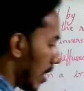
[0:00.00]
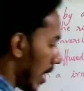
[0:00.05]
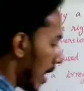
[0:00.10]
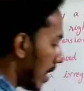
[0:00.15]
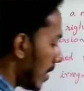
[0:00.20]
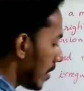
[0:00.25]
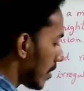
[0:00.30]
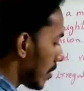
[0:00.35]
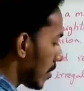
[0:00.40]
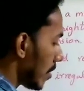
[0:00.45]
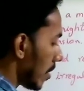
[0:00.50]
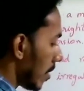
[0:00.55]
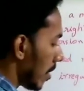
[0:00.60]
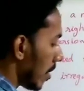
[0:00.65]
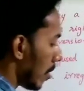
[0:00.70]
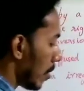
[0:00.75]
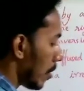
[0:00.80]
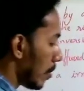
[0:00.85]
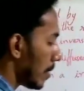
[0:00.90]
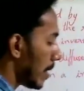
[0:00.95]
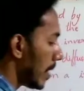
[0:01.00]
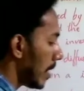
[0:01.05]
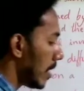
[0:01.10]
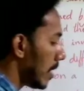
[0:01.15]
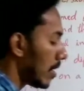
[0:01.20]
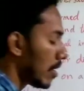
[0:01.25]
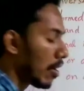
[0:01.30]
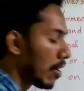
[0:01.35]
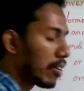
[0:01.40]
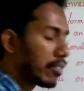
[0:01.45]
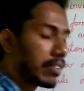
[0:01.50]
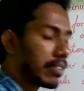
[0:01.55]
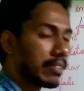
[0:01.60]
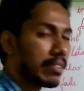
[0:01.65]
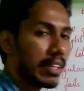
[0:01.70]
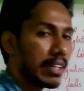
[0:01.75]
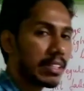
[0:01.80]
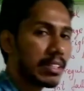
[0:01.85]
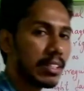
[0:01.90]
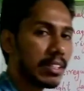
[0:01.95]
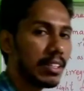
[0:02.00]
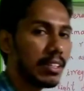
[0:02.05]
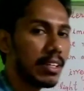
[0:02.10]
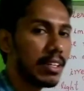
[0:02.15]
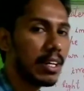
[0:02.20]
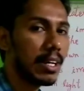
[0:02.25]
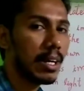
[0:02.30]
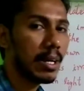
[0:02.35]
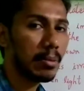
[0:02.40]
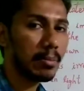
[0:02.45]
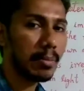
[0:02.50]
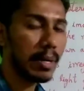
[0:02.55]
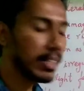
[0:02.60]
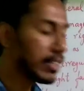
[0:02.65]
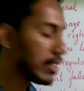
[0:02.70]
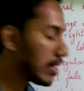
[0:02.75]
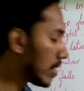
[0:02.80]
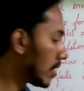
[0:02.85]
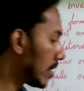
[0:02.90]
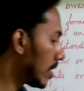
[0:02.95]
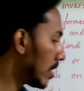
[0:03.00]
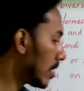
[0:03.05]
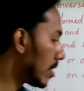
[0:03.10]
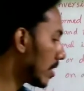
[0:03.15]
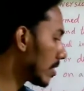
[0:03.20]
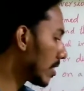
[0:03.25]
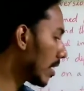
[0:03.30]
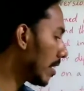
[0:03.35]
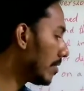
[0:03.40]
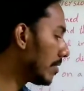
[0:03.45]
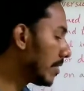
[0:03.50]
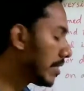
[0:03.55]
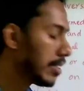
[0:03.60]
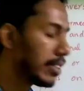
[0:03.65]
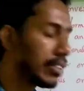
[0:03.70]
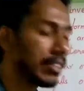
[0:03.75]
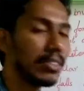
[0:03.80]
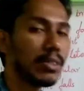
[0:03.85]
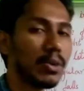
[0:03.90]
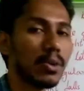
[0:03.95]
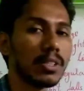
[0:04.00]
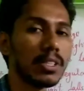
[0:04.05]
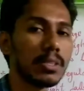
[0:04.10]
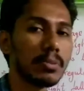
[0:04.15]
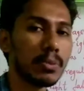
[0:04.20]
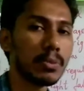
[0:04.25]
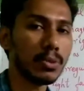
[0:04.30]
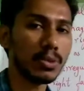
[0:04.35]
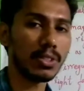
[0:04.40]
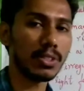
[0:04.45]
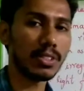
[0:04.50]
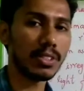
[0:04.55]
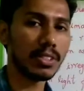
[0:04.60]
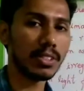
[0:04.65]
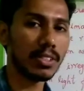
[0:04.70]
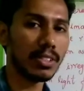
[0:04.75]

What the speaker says: Light obeys law of reflection, but the surface is not smooth.